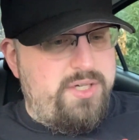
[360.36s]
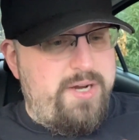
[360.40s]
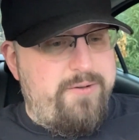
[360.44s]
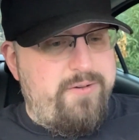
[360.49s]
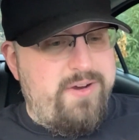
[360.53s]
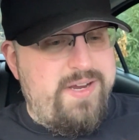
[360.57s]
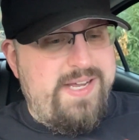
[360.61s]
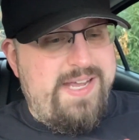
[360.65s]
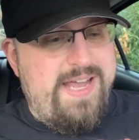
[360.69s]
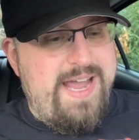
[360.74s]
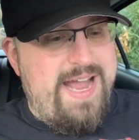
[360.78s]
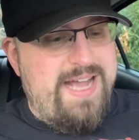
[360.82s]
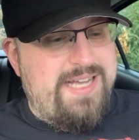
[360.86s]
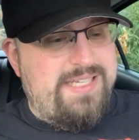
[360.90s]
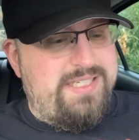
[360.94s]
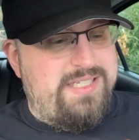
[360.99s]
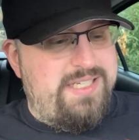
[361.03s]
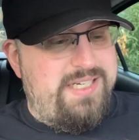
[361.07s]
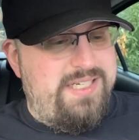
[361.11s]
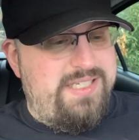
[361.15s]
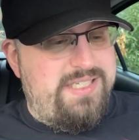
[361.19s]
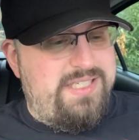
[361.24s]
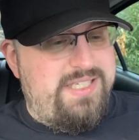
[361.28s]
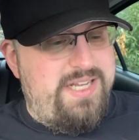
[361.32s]
Sherry
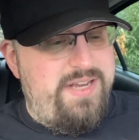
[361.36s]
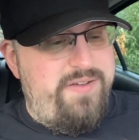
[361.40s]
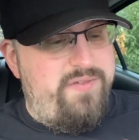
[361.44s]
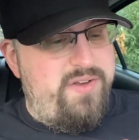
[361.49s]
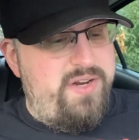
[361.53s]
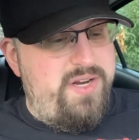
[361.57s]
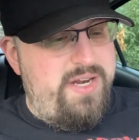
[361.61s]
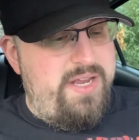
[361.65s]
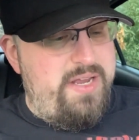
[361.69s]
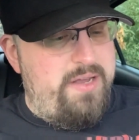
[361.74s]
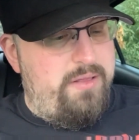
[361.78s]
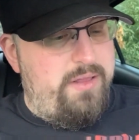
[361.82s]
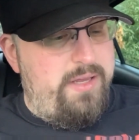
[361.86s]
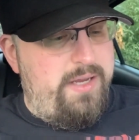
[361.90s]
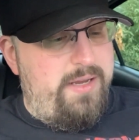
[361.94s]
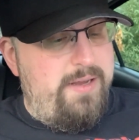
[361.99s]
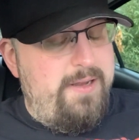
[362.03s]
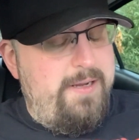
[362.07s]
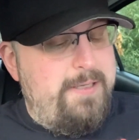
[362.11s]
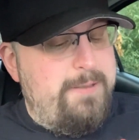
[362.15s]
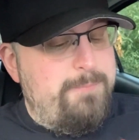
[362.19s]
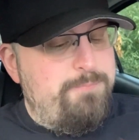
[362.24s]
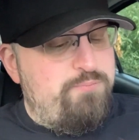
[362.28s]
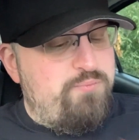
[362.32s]
Cassidy, Stephen
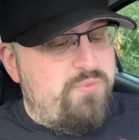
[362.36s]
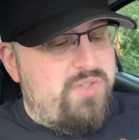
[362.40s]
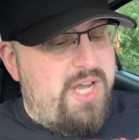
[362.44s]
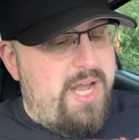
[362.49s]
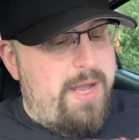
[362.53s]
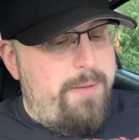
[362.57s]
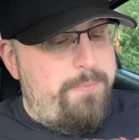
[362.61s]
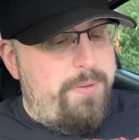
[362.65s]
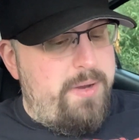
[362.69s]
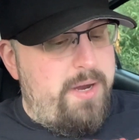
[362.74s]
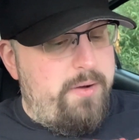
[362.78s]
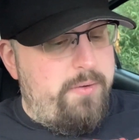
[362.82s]
Neely, Tom